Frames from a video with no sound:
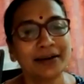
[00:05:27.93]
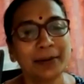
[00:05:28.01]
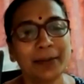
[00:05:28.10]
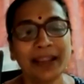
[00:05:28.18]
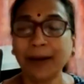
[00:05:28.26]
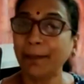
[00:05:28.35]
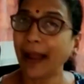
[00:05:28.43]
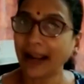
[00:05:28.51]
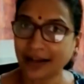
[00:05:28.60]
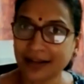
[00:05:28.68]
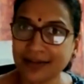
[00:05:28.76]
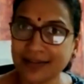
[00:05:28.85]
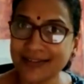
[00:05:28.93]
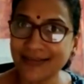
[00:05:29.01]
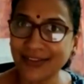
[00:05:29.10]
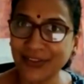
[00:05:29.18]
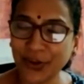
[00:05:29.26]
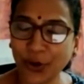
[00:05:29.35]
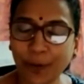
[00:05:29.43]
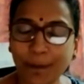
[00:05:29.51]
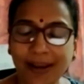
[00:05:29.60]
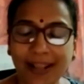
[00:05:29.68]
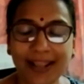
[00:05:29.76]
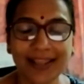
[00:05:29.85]
Make patterns with your
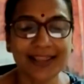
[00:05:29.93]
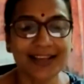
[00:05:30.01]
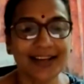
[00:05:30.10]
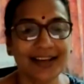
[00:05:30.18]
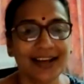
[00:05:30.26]
breath